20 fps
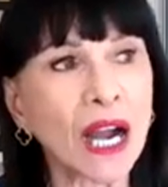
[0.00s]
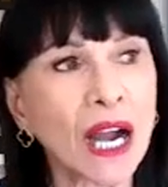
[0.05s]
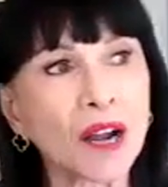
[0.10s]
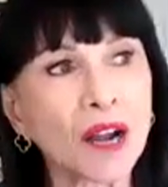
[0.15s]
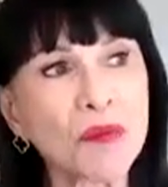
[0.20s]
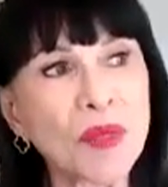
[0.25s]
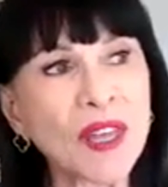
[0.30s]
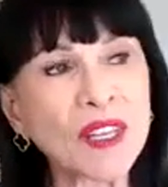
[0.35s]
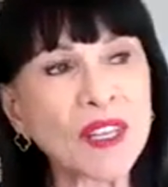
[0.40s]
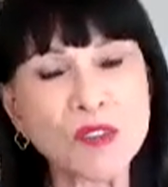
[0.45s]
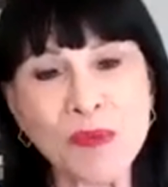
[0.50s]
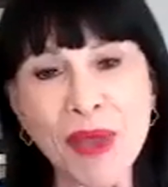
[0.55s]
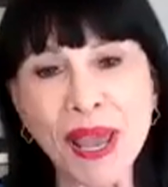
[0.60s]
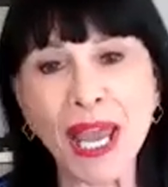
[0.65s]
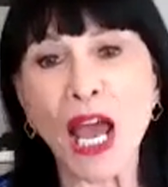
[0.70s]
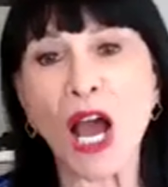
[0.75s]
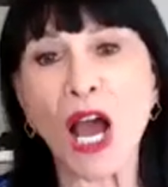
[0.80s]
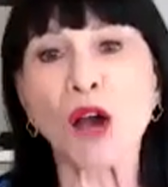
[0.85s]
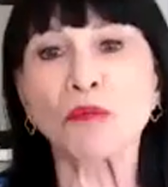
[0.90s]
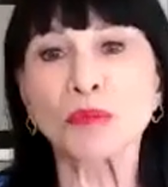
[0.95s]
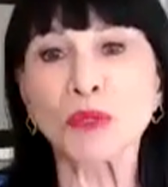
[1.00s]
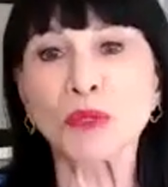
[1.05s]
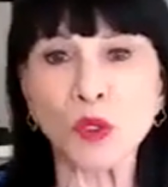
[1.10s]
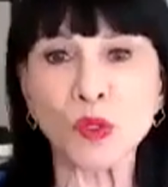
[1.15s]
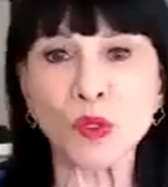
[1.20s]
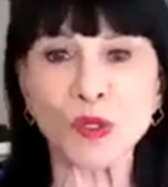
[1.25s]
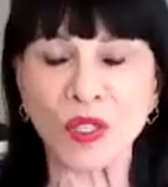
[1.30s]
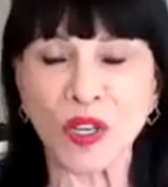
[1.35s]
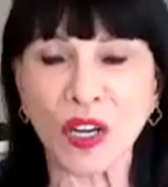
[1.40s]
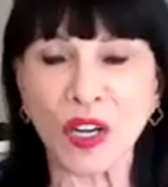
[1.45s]
This may help
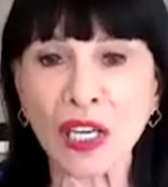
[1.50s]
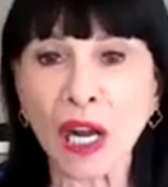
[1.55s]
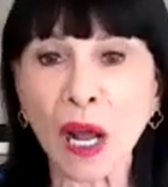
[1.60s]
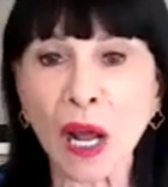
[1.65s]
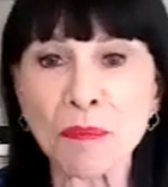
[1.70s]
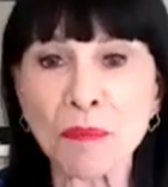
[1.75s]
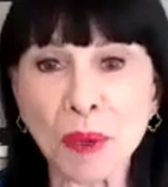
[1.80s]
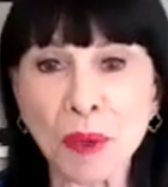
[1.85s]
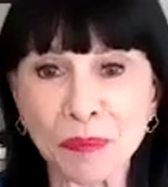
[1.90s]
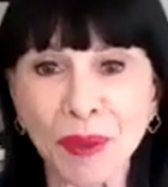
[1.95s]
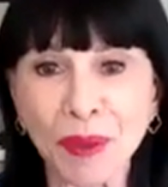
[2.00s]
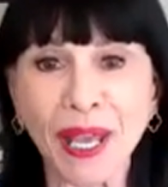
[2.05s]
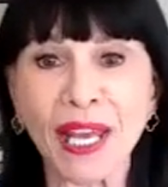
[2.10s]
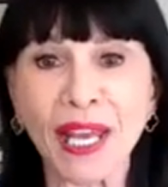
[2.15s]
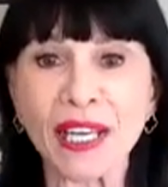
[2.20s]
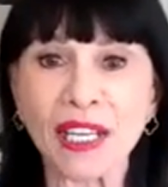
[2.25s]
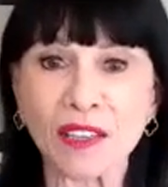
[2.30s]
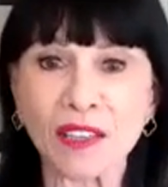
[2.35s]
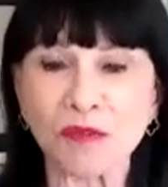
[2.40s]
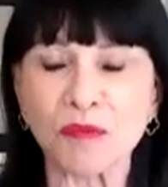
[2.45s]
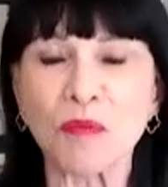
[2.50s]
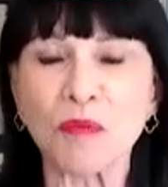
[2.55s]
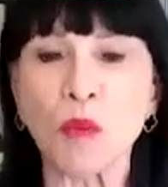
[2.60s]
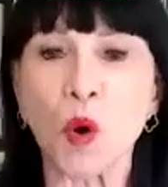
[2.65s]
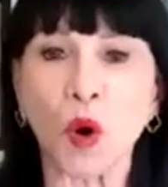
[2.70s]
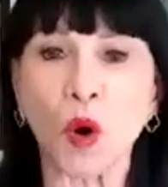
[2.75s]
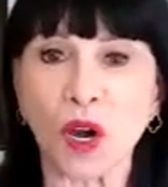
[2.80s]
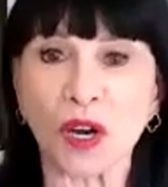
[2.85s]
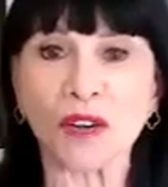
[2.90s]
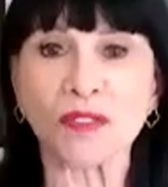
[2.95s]
loosen it up a bit if
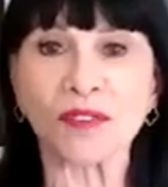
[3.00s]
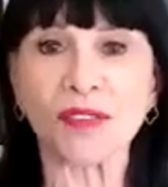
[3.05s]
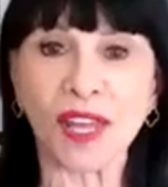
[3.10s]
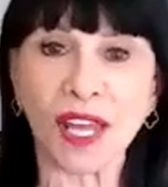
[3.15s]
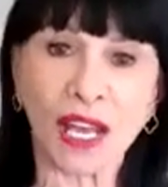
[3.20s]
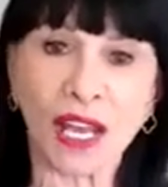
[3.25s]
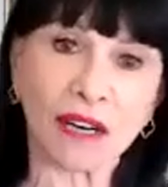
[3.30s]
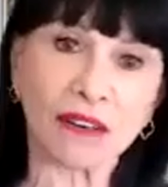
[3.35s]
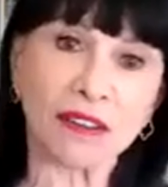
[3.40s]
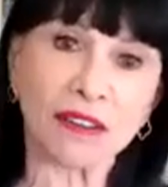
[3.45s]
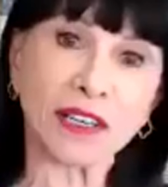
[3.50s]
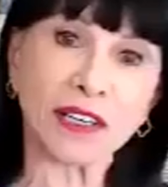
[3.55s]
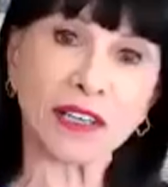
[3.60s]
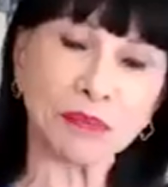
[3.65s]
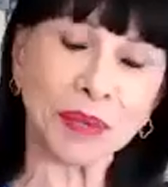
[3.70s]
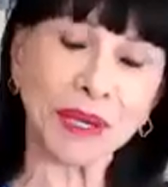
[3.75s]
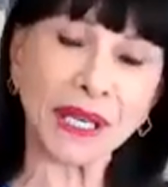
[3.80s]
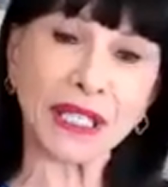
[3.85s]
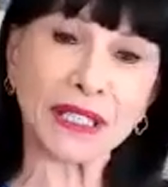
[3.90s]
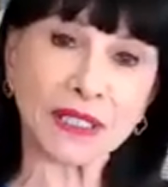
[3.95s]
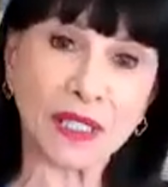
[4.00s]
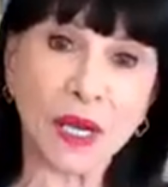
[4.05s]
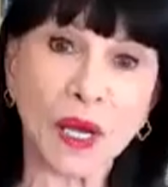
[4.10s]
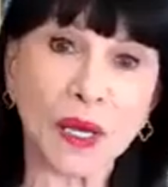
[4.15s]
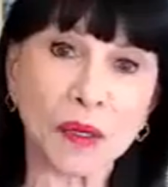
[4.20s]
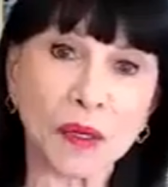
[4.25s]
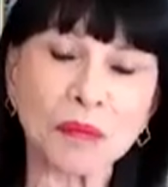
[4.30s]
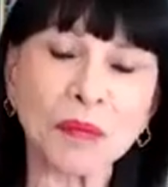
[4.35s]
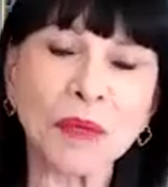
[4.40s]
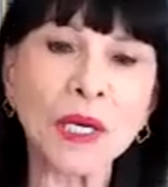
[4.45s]
more of the Airbnb
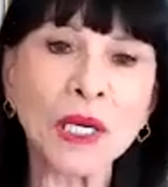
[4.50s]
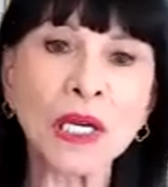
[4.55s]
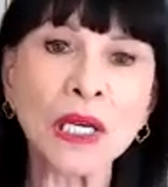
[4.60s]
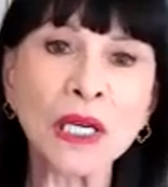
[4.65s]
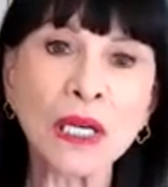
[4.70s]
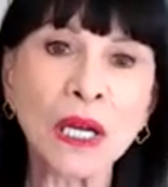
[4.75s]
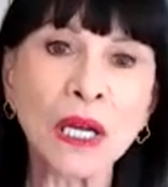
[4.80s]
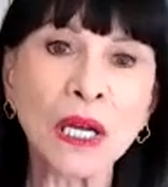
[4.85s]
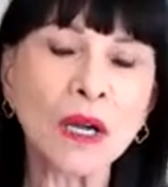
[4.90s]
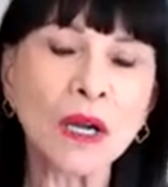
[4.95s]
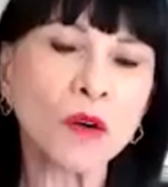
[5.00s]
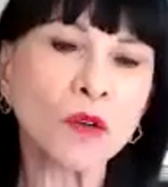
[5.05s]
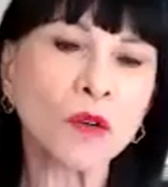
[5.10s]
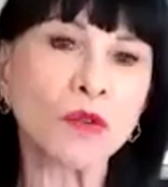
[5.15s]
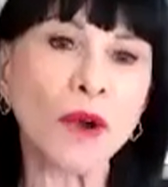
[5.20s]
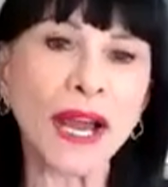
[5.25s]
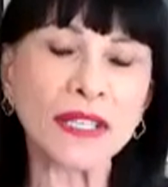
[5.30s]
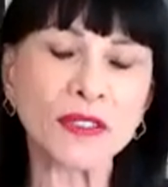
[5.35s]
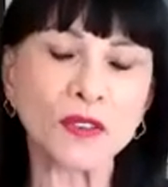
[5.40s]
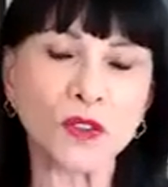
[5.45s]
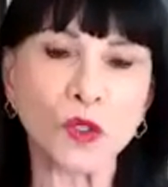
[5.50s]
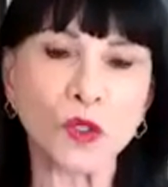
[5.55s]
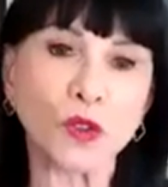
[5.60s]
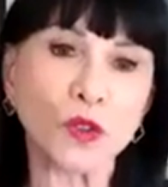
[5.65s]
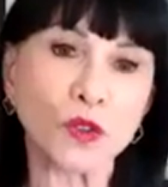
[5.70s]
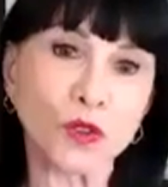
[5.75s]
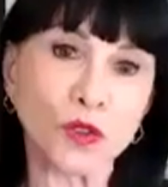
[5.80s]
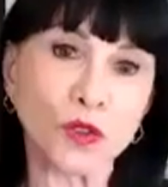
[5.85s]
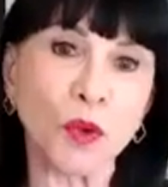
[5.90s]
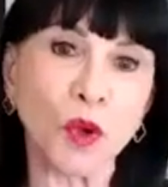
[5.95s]
type
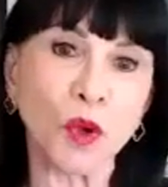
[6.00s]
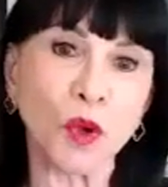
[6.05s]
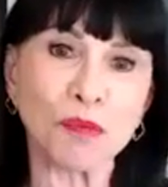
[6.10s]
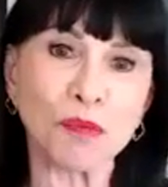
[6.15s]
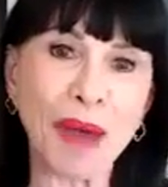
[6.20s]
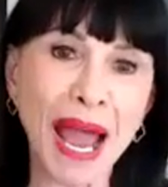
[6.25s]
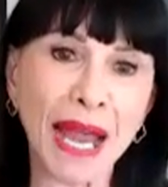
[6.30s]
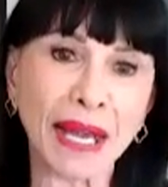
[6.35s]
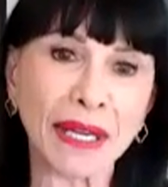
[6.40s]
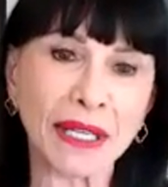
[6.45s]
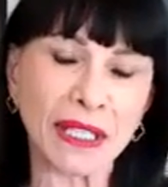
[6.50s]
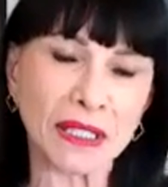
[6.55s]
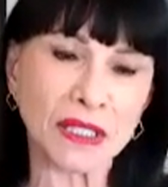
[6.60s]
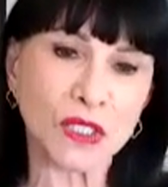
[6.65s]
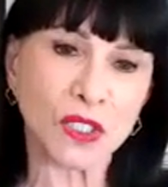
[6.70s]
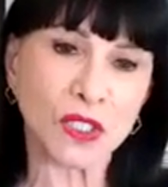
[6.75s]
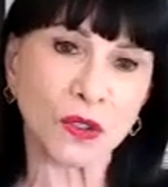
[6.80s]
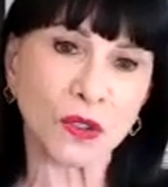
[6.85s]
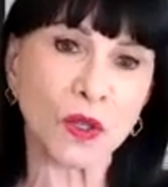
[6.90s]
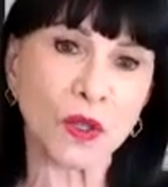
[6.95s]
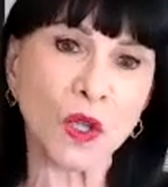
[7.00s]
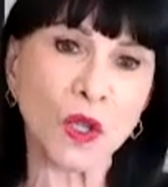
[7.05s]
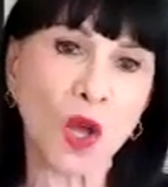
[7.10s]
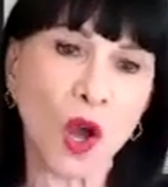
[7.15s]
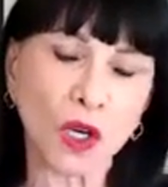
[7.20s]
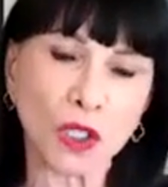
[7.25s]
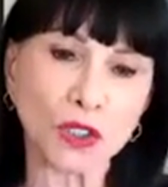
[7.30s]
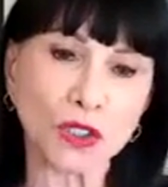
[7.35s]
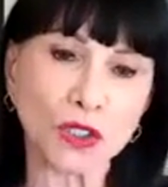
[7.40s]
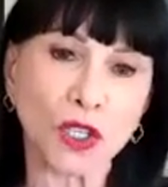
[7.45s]
rentals move back into the
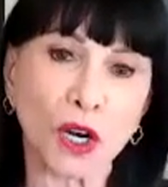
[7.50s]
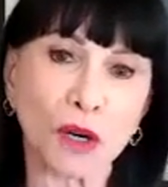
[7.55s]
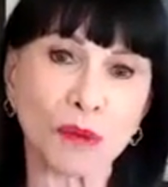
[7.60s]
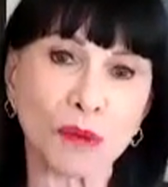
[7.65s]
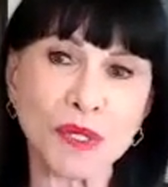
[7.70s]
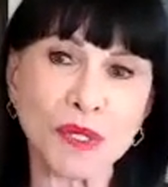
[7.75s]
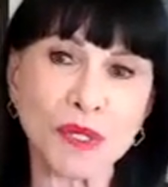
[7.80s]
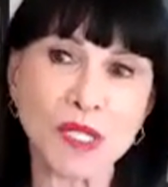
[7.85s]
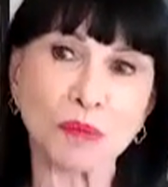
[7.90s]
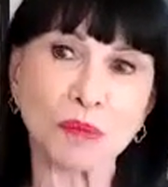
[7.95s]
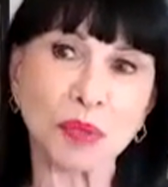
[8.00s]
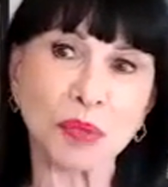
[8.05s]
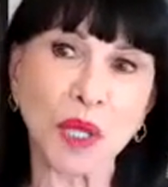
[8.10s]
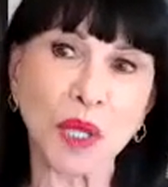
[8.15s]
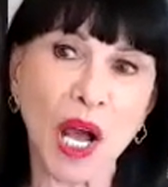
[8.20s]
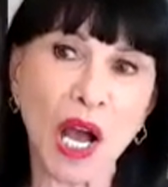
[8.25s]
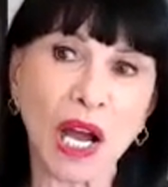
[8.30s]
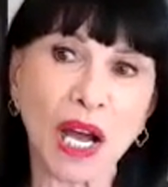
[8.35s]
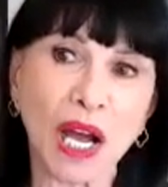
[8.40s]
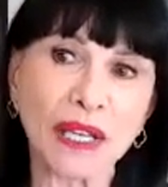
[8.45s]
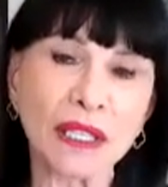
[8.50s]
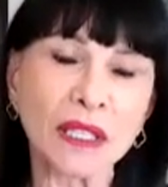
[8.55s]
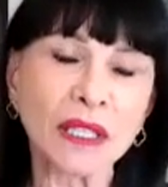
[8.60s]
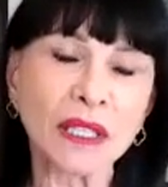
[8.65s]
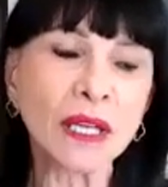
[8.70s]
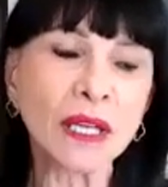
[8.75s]
longer term supply.